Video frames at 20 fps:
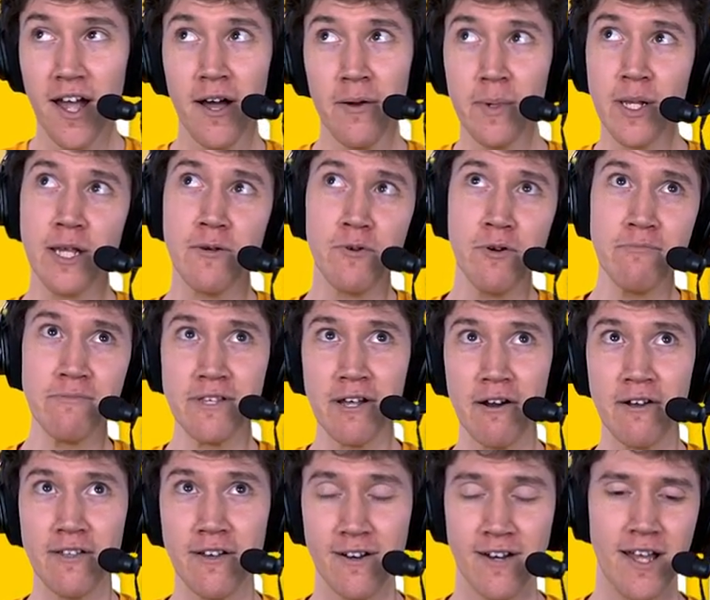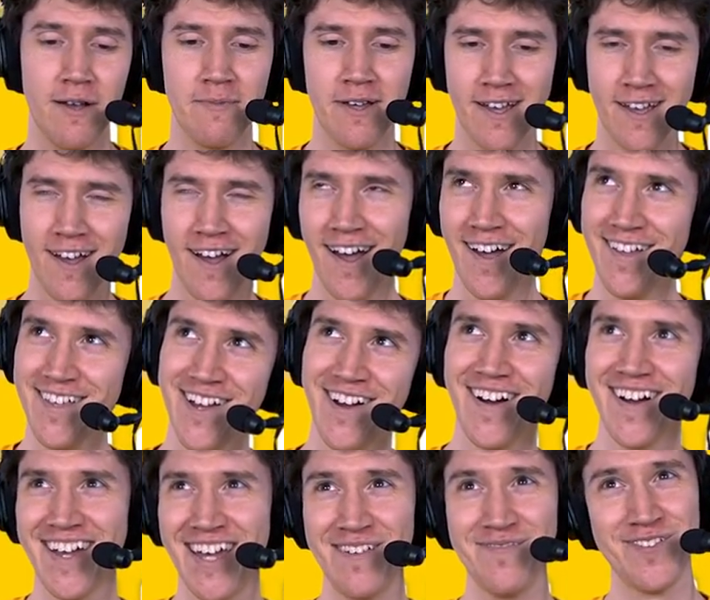how many rooms are there and i'm like i don't know
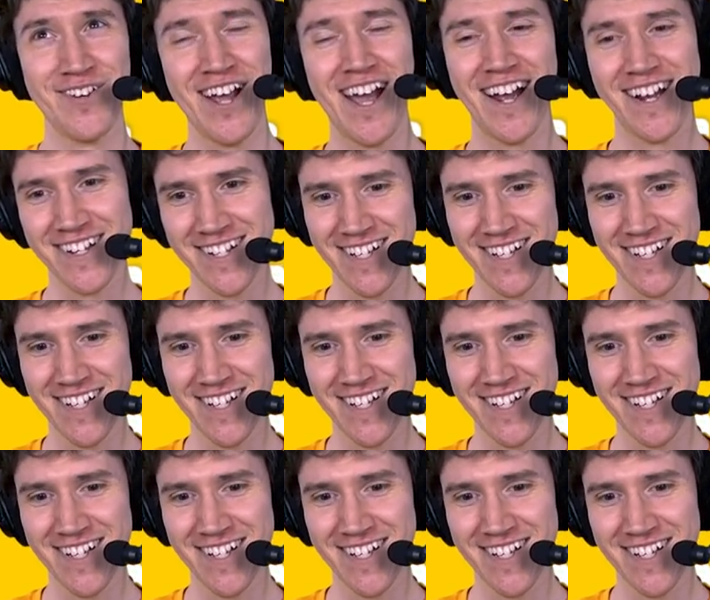i'll keep track